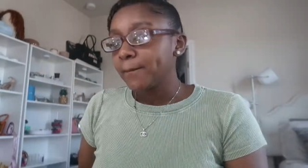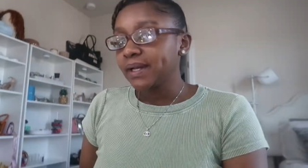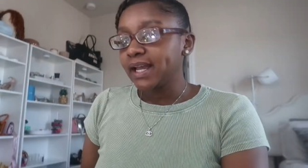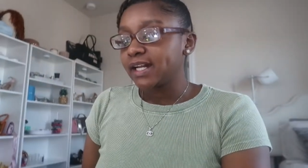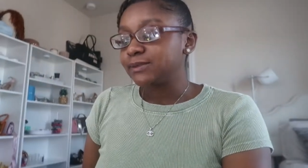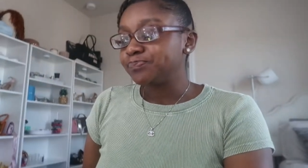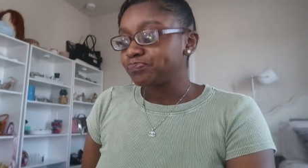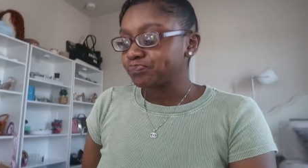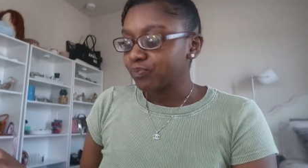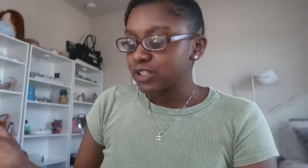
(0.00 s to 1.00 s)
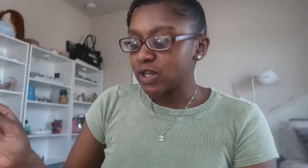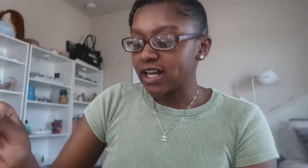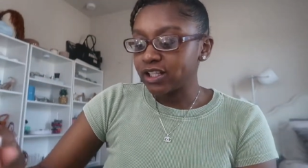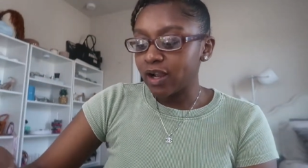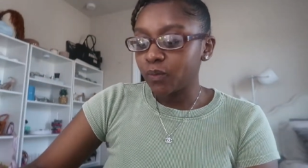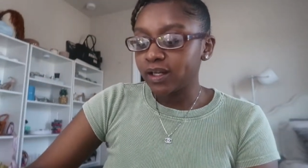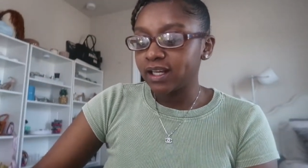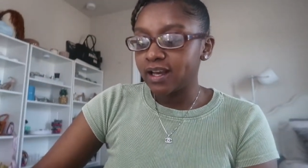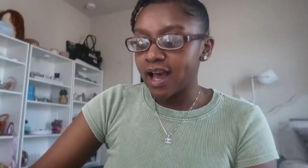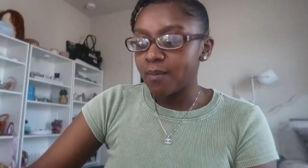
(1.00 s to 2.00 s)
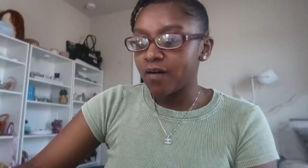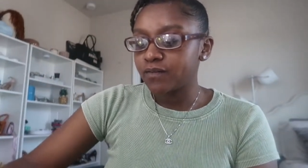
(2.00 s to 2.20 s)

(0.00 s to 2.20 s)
But yeah, so after I went and got my